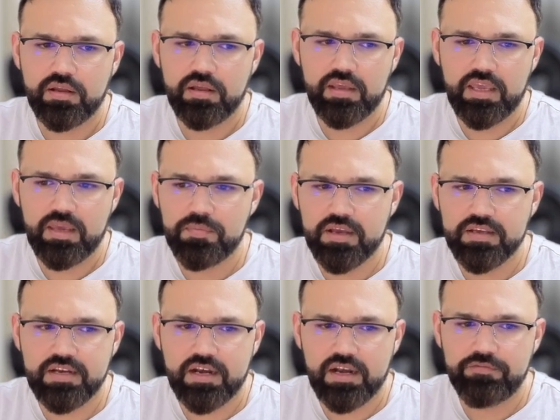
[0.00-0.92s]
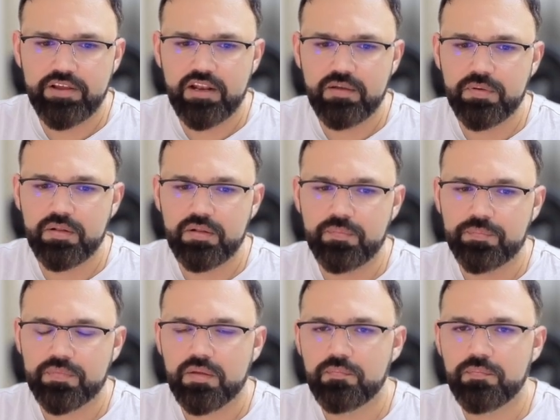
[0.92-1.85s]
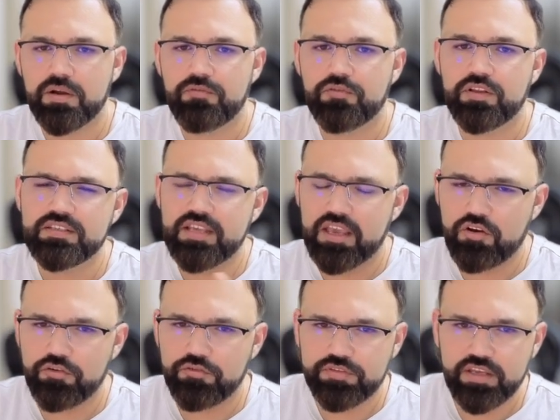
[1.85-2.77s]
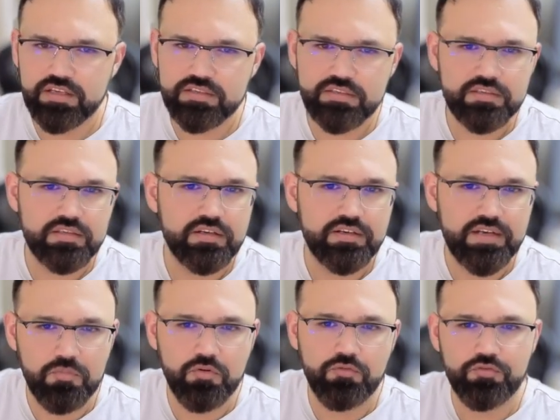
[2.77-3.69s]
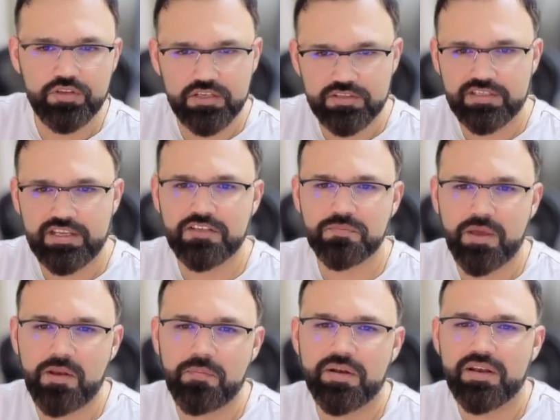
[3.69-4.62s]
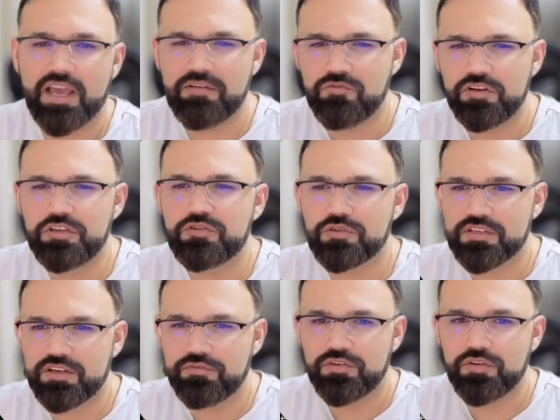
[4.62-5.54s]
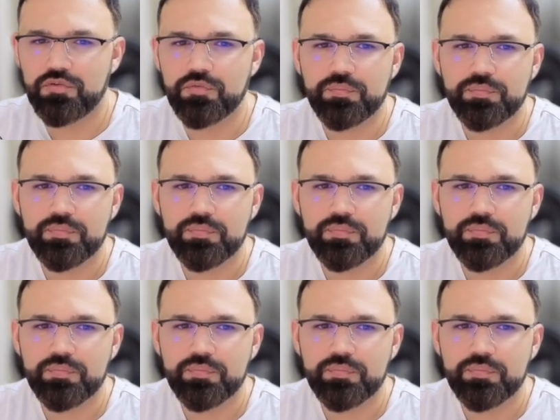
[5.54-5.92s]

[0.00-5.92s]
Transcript: APIs that are available, but for the sake of this demo, for this experiment, I've only chosen a few.